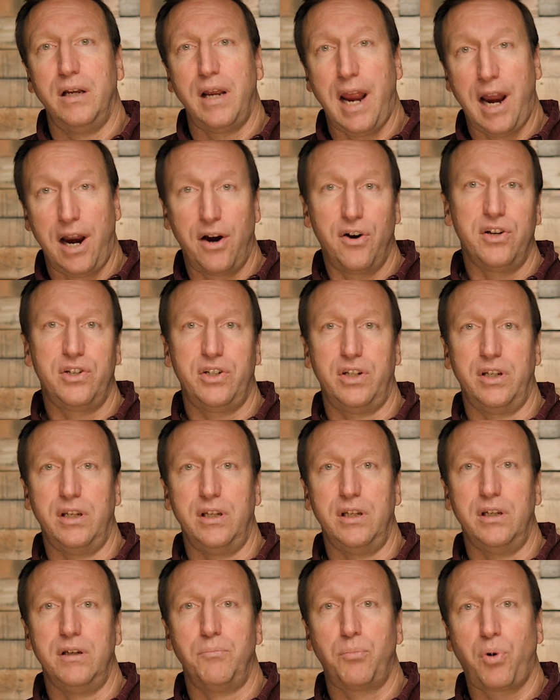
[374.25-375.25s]

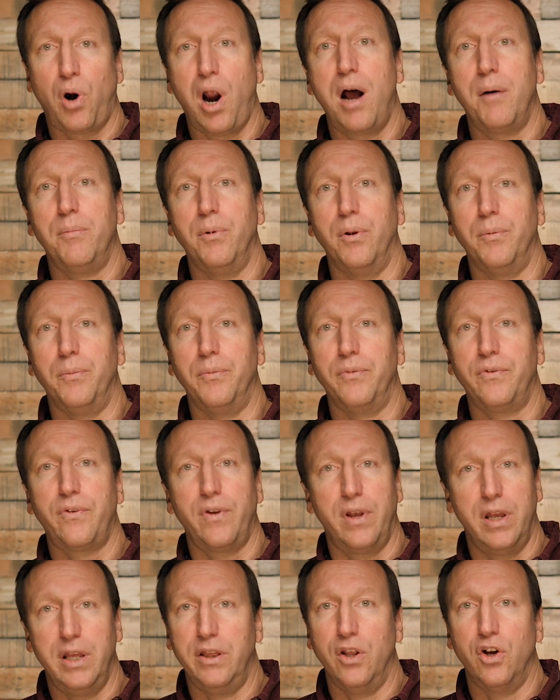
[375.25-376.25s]
heresy problems
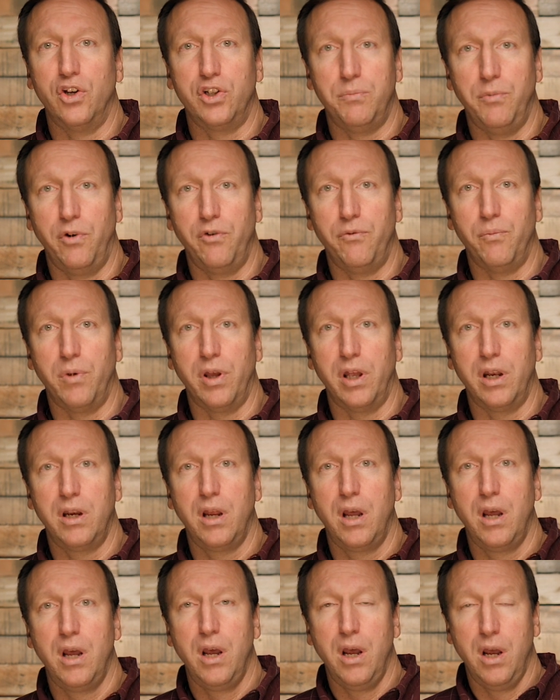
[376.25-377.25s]
in those movements.
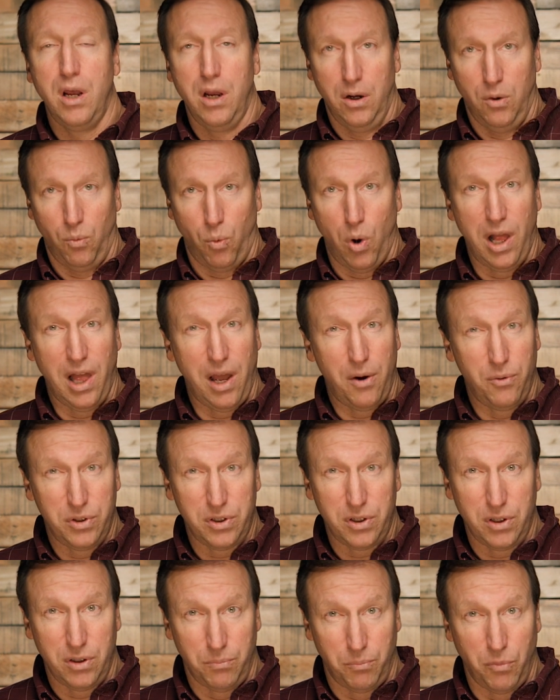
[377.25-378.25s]

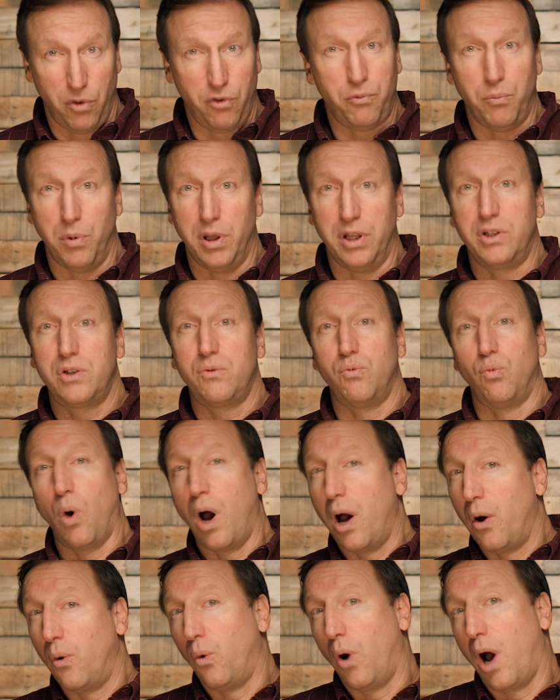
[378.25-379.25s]

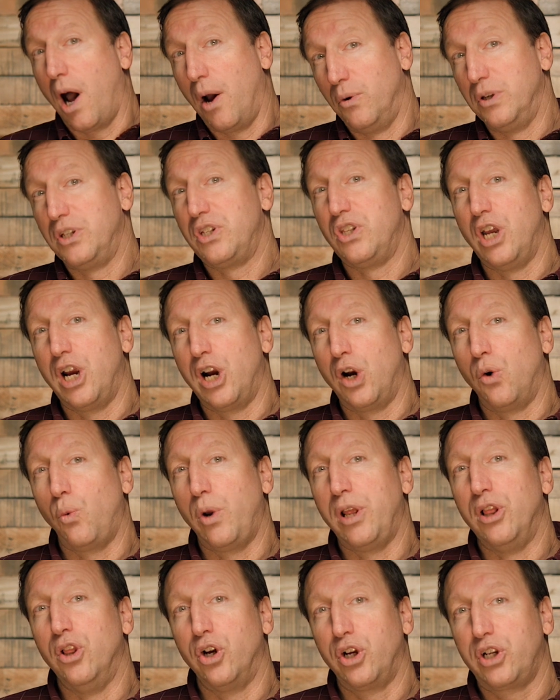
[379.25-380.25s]
While I was there,
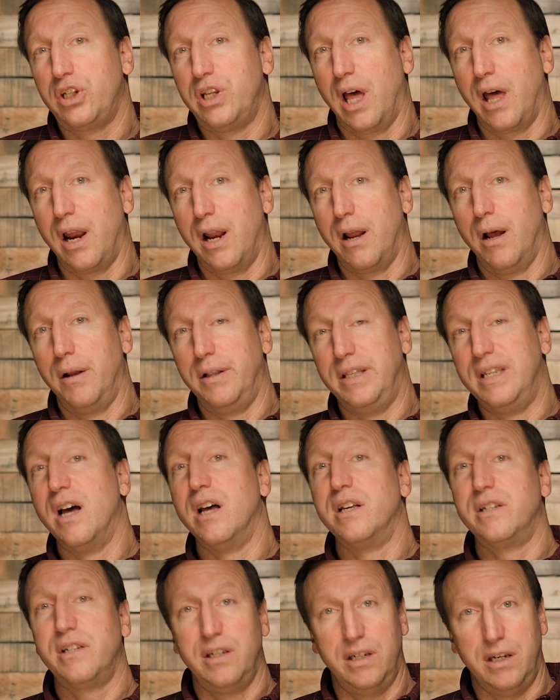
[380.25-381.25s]
we looked at a
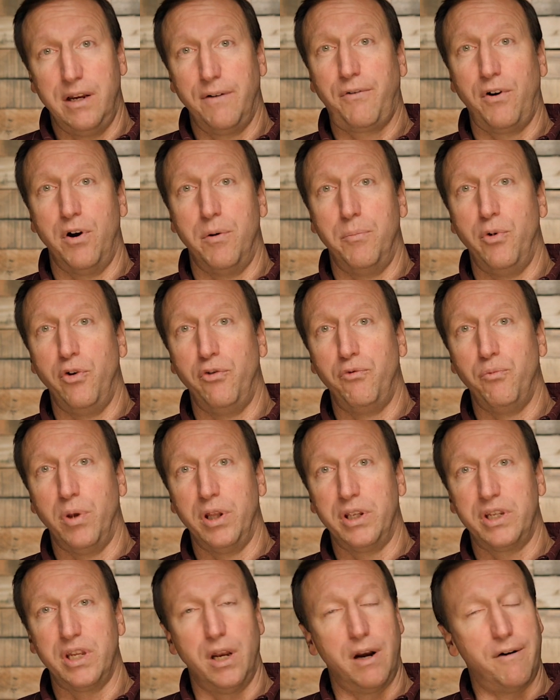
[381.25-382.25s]
dozen different
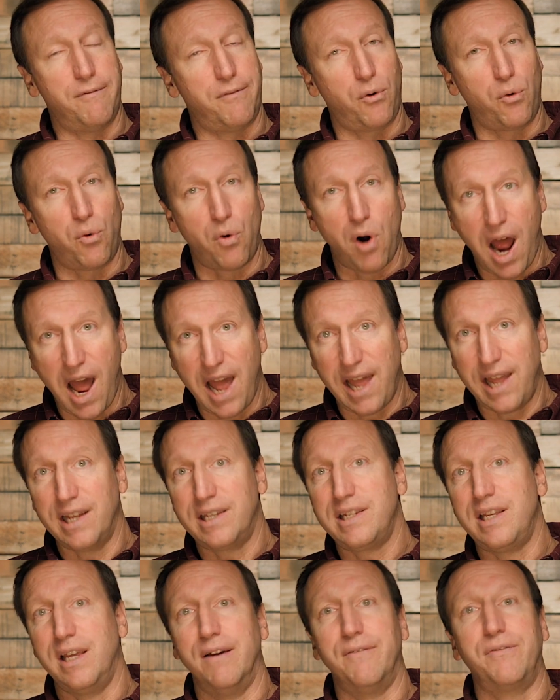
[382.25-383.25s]
movements in a
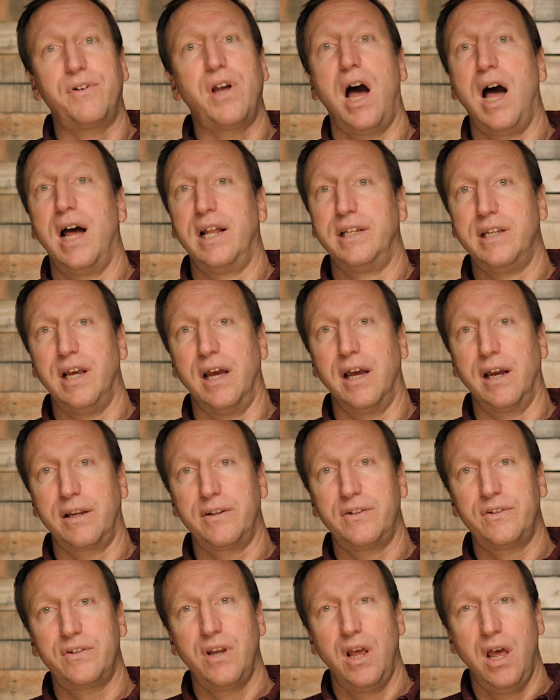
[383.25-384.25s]
variety of
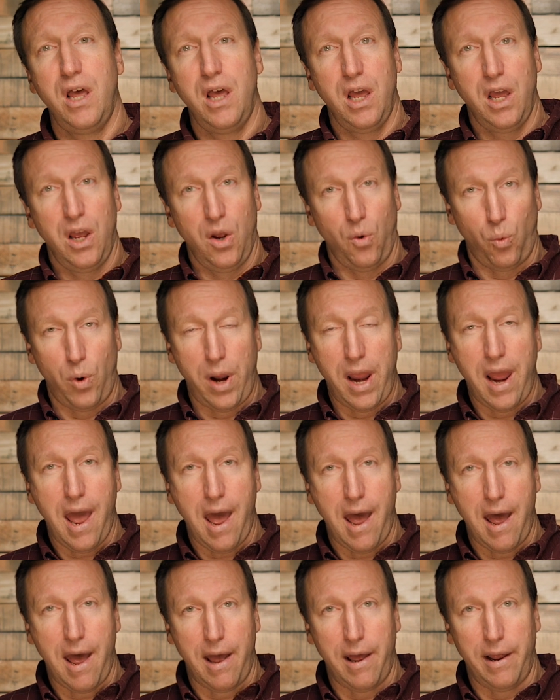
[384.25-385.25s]
contexts. We
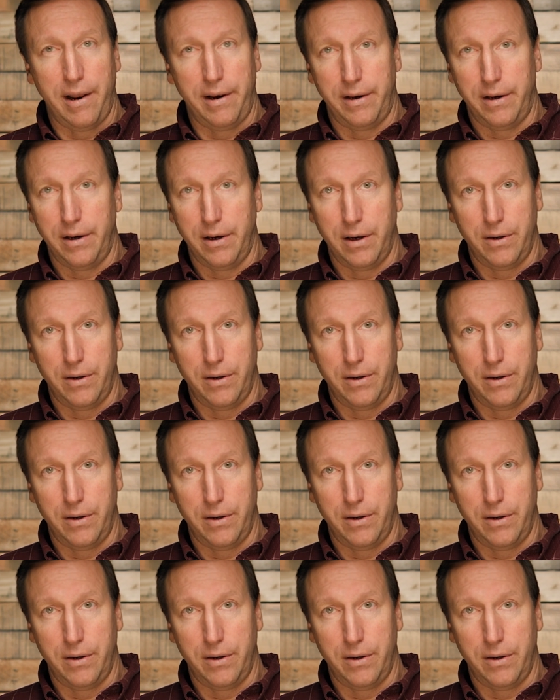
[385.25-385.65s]
had